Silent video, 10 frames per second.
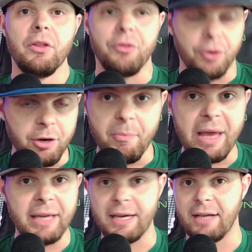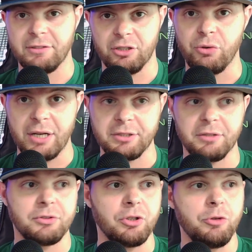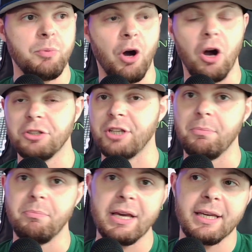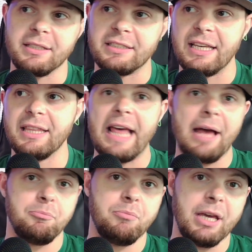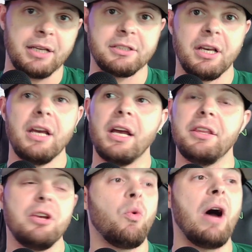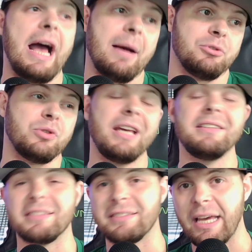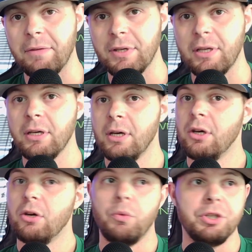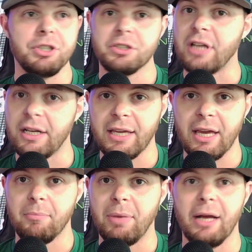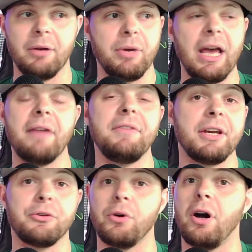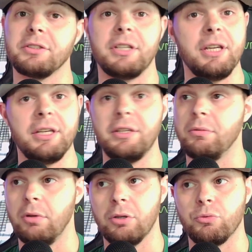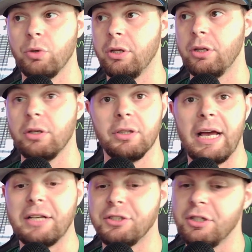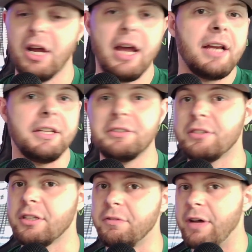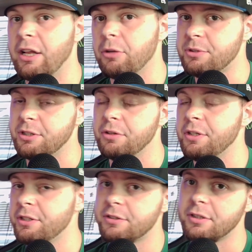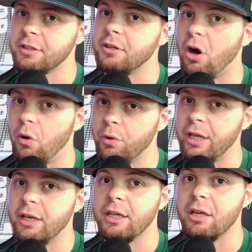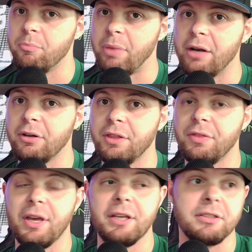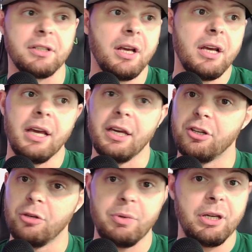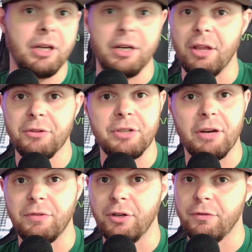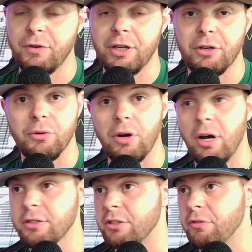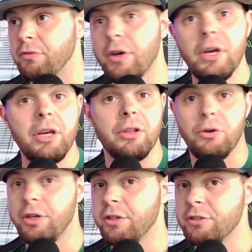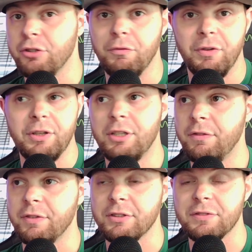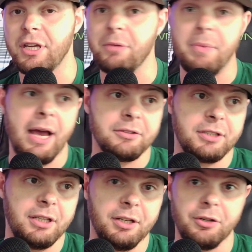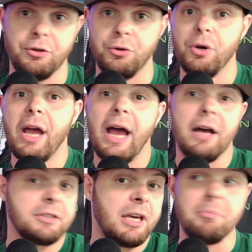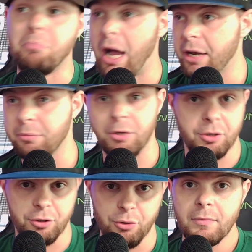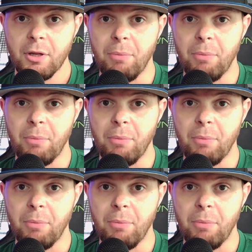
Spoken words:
They're going to make guys aggressive. So you put RJ Mickens in that mix, and then what happens, right? He's a safety. We just signed Cam Bynum. We have Nick Cross. He looked really good last year. Needs to develop, still needs to hone in and get better in things. And it could be another tough year for Nick Cross if learning this new defensive scheme. How's he going to do? How's Cam Bynum going to do?